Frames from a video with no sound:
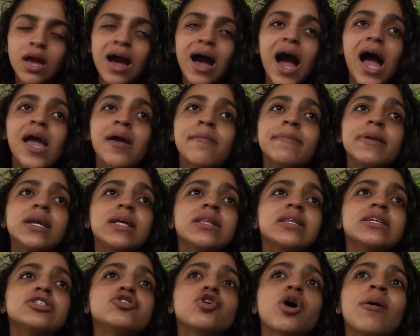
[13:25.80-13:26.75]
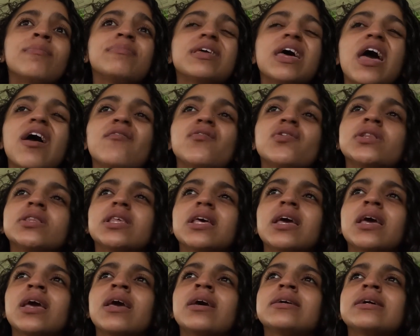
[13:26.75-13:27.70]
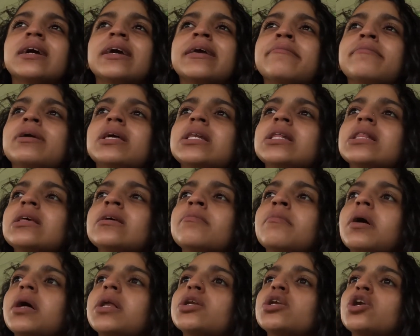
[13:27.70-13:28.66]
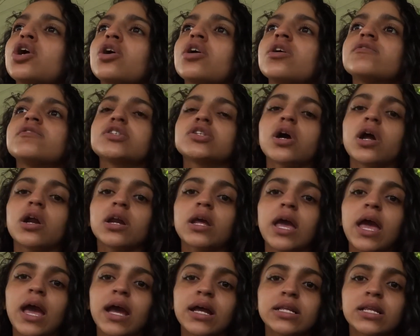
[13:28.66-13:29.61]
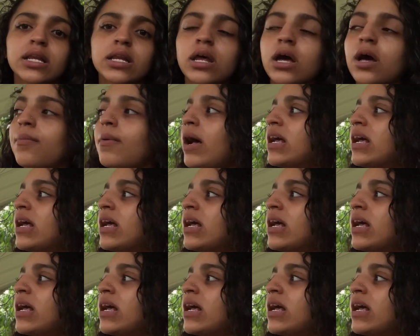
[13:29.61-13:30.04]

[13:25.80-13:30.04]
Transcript: I immediately dropped everything. Immediately my nerves started acting up.